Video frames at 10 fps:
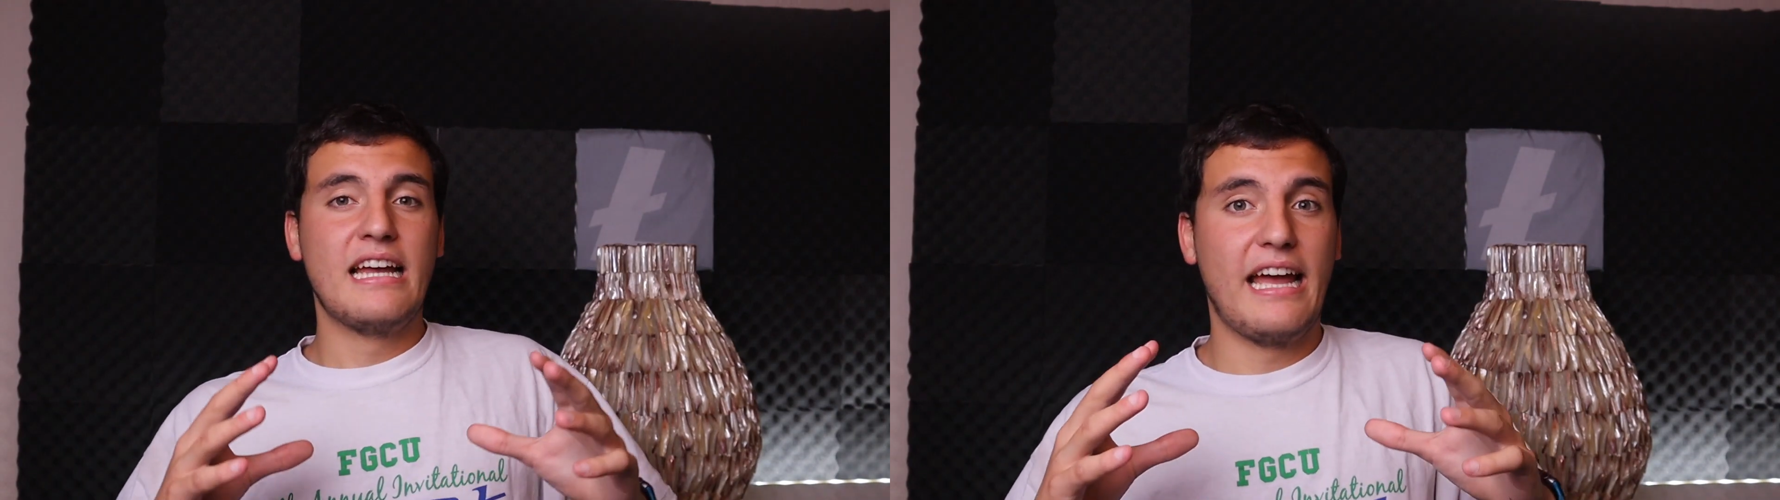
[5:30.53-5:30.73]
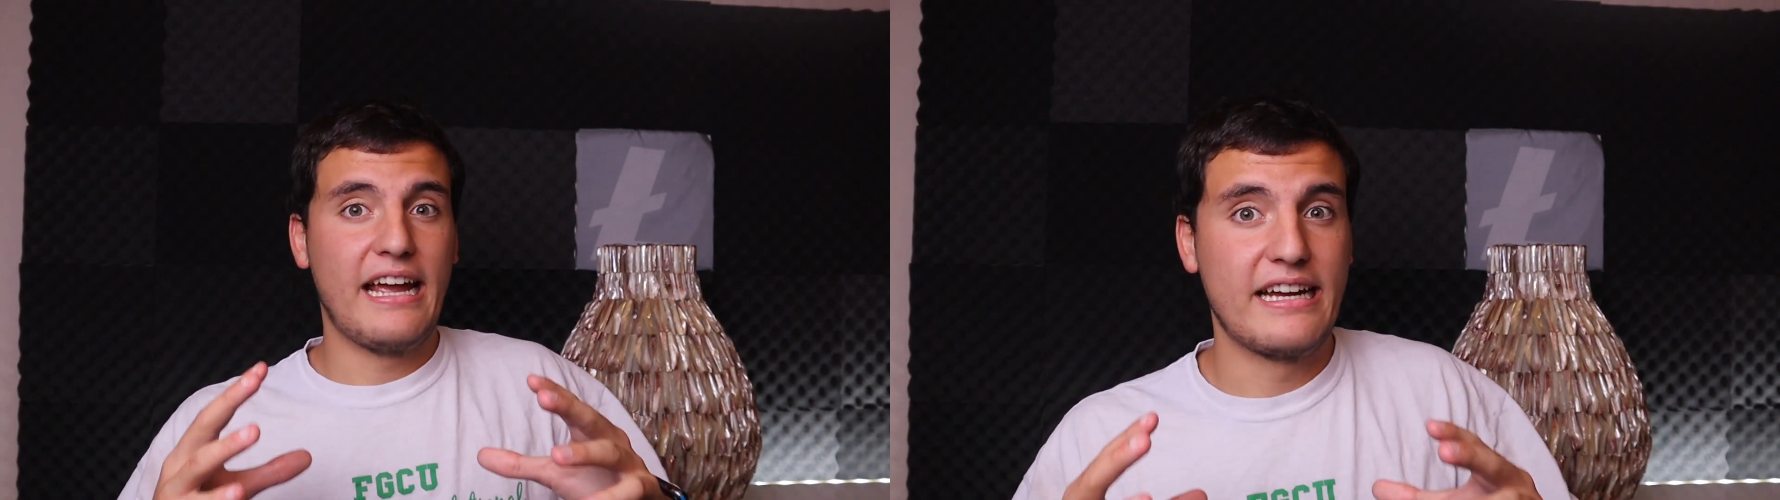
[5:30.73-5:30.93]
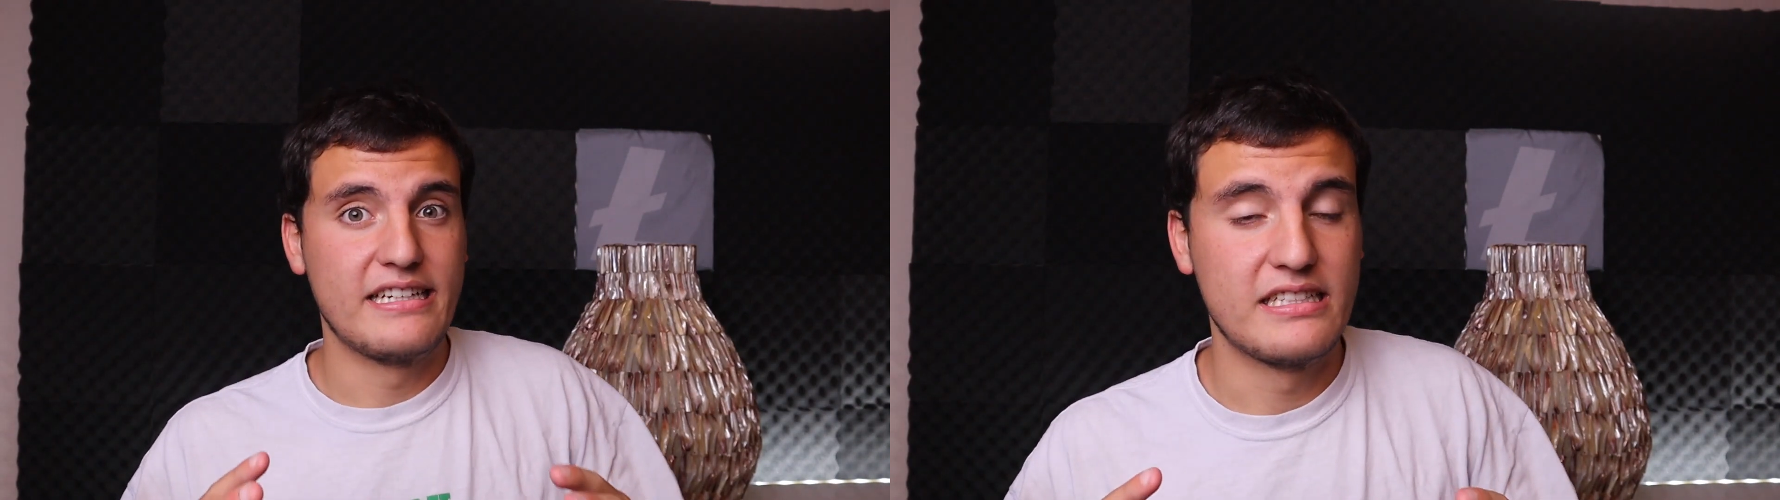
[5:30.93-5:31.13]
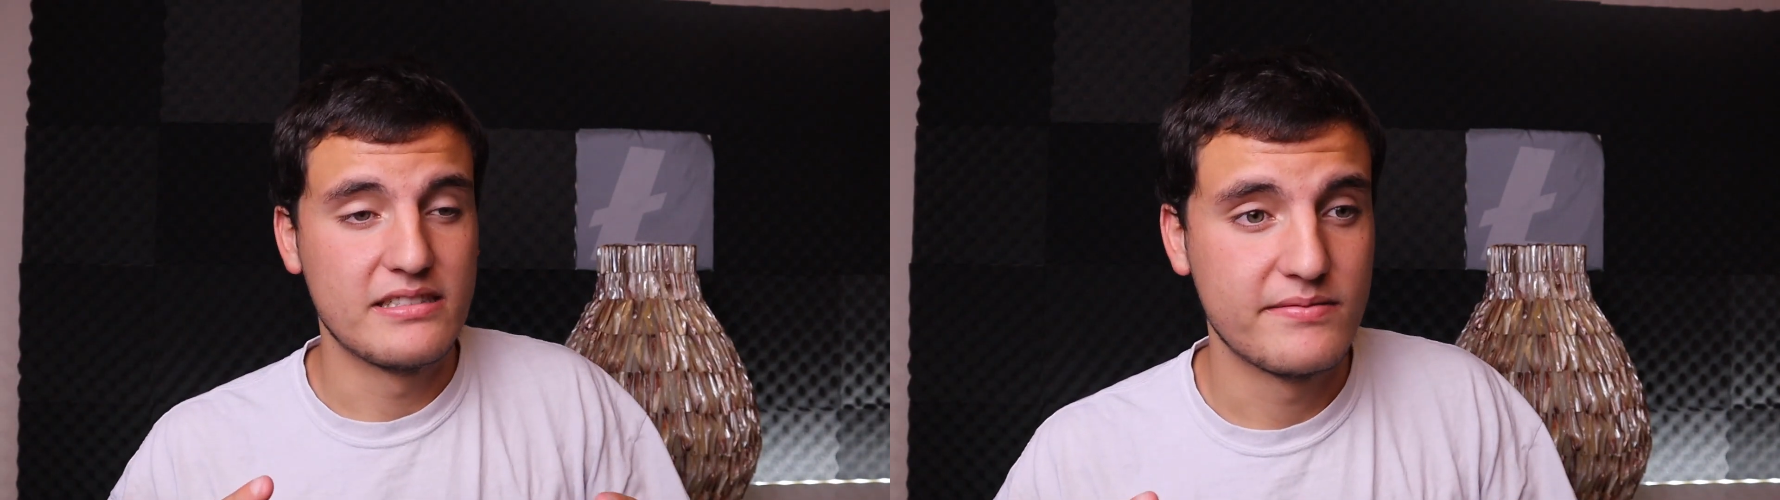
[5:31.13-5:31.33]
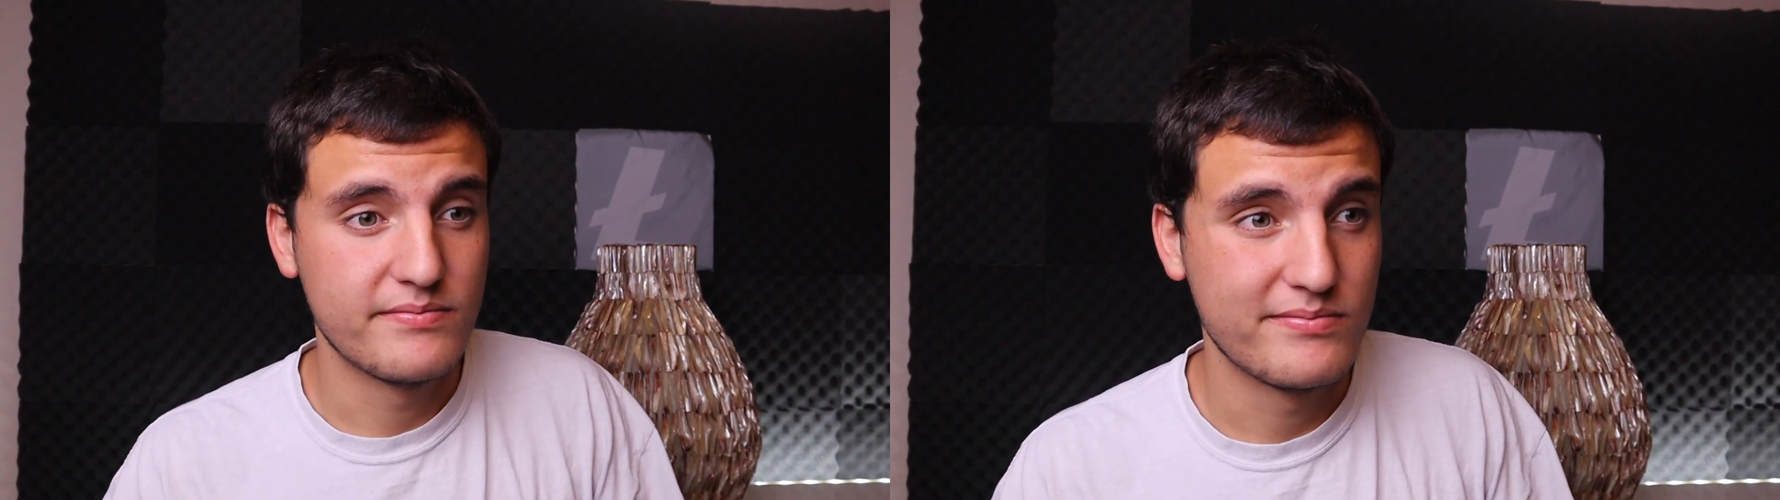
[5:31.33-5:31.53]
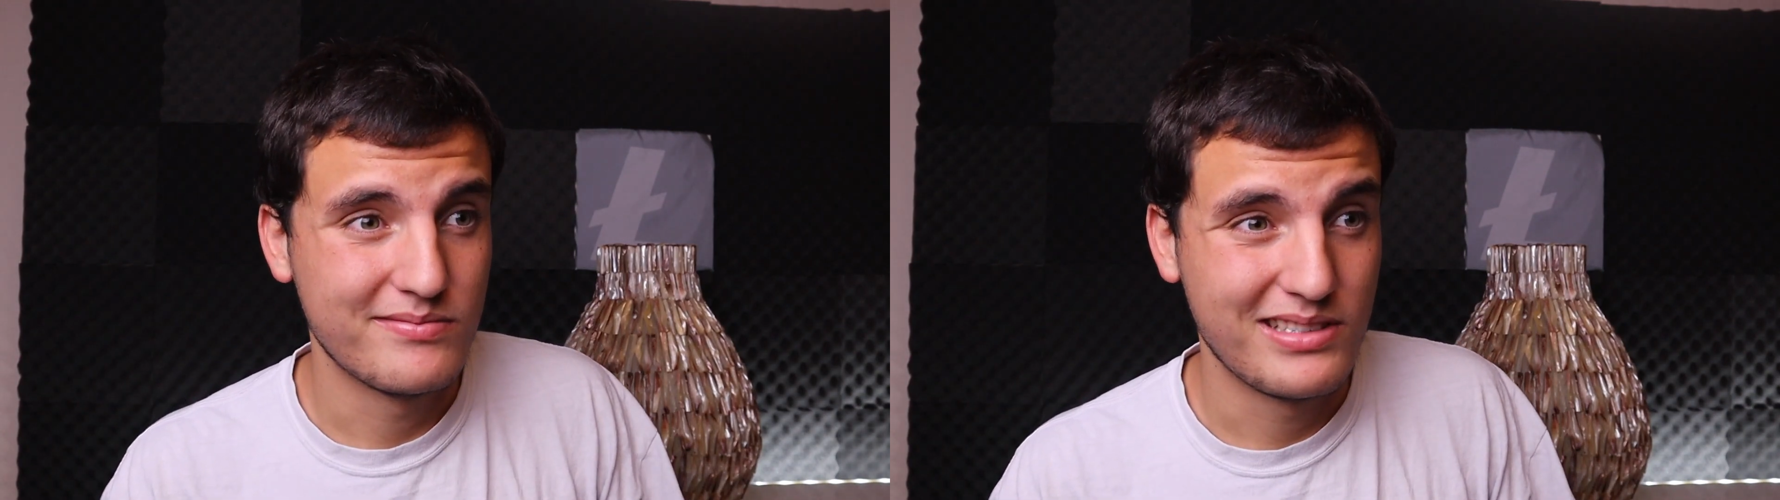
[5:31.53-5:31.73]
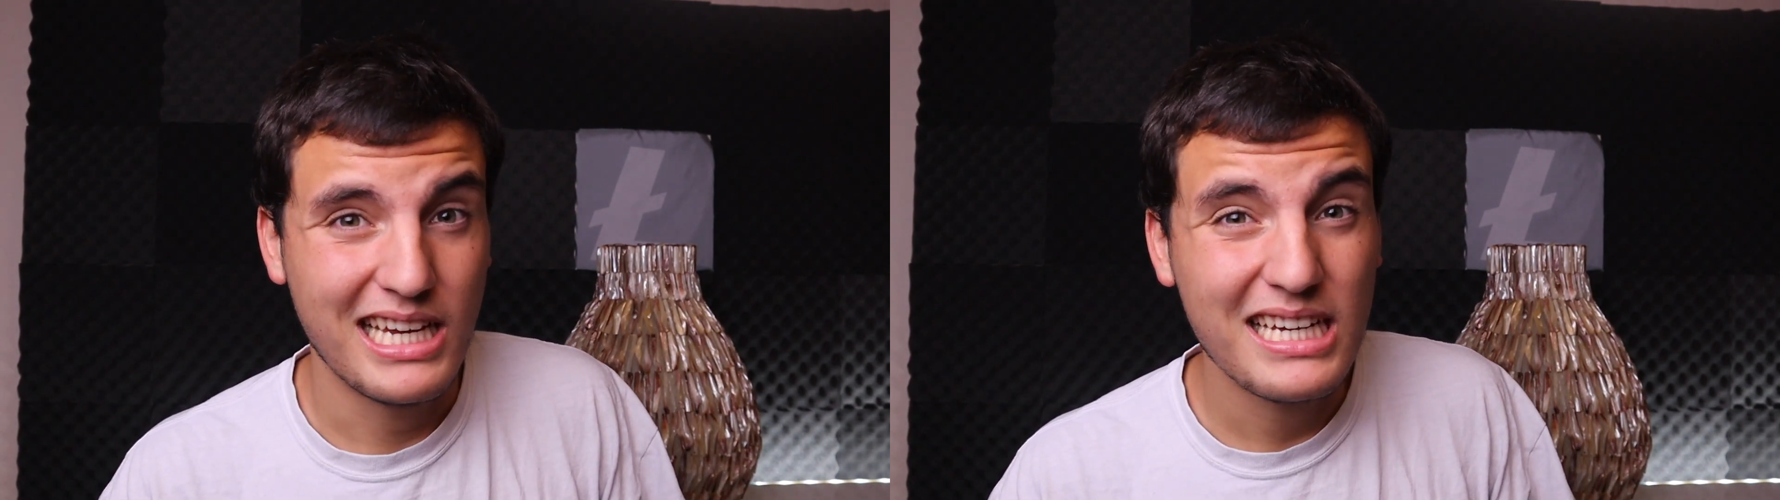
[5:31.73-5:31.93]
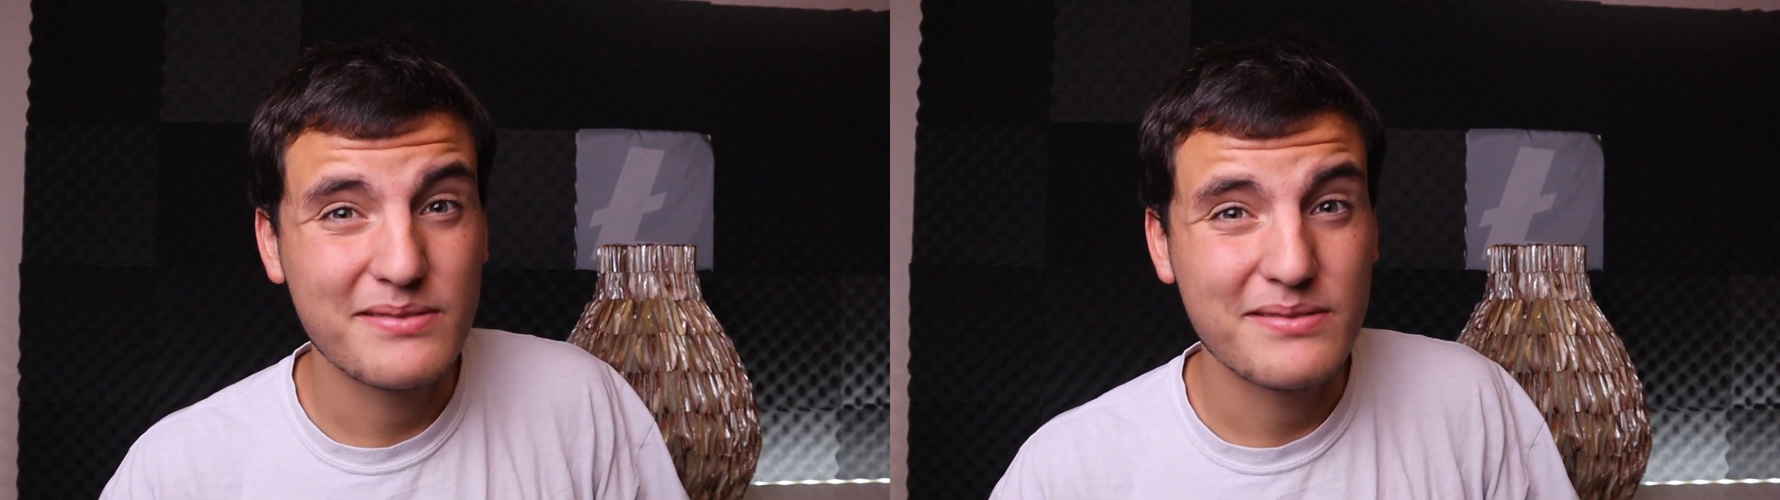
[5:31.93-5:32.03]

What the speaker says: And yeah,